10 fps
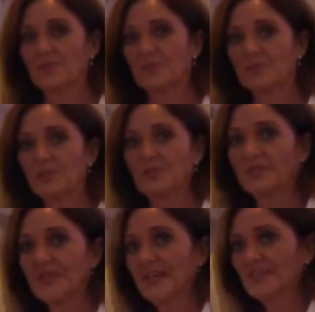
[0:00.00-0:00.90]
some
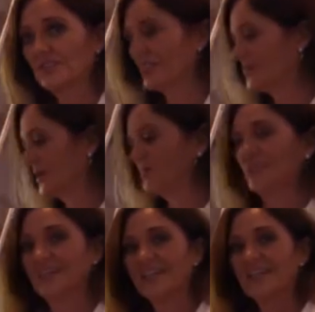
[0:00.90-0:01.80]
student can't just come up
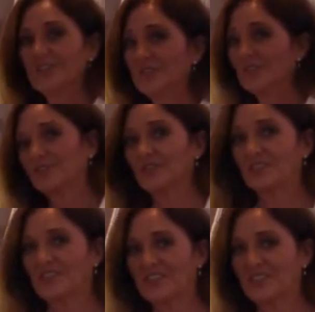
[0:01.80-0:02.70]
and do something
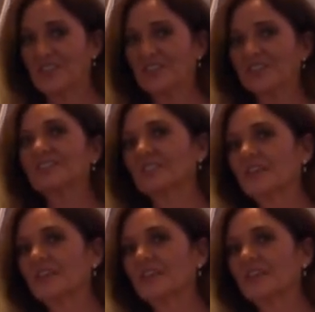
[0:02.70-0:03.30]
that they shouldn't.